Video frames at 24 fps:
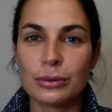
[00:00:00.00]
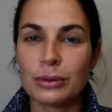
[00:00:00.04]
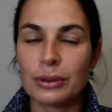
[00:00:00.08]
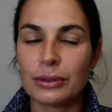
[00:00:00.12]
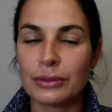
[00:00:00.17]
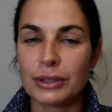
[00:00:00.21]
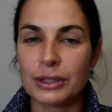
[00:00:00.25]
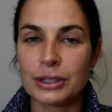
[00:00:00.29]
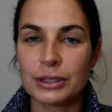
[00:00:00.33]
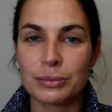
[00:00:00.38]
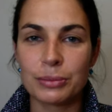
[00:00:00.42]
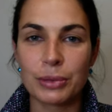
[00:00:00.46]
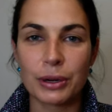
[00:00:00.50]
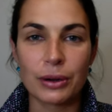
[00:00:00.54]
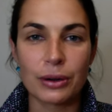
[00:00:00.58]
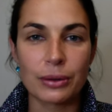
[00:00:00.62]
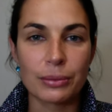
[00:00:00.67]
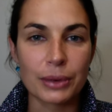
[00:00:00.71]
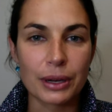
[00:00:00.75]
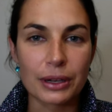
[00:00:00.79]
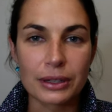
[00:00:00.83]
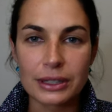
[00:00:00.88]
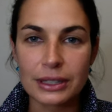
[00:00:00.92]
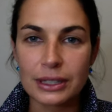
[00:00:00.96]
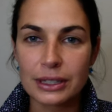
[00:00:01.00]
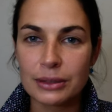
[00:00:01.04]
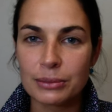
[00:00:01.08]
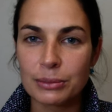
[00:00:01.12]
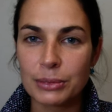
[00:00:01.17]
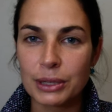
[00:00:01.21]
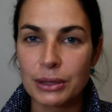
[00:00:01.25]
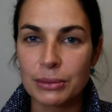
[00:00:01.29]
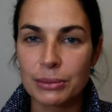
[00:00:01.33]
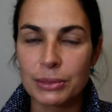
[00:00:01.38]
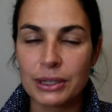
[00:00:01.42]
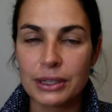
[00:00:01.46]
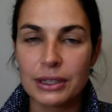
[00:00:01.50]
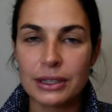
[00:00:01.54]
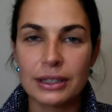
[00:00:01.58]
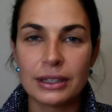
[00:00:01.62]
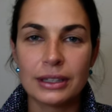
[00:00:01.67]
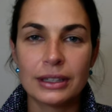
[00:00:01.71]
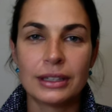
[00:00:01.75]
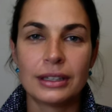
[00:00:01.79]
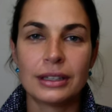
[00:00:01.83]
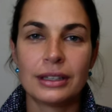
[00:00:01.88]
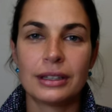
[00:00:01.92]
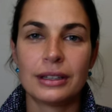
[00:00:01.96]
have experimented maybe
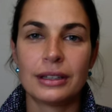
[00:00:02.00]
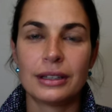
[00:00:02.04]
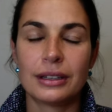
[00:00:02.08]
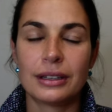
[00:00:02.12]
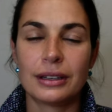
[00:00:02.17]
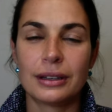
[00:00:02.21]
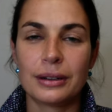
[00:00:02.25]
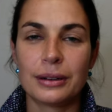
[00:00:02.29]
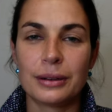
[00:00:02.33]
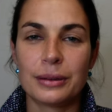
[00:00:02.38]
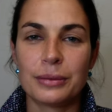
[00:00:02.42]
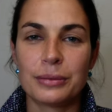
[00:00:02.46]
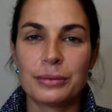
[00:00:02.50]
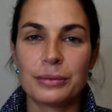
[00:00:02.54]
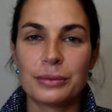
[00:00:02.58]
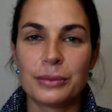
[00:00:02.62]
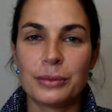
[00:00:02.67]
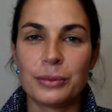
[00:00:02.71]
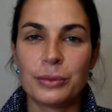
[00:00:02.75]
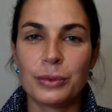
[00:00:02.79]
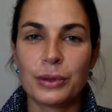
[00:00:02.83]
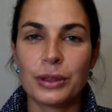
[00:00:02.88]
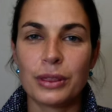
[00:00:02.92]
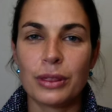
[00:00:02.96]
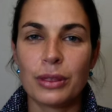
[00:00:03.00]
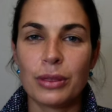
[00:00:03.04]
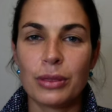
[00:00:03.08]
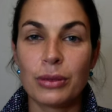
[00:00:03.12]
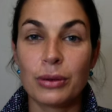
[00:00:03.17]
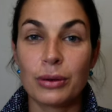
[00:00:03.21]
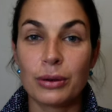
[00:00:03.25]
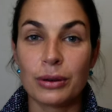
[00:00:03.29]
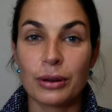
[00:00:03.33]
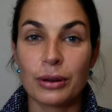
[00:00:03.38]
with the third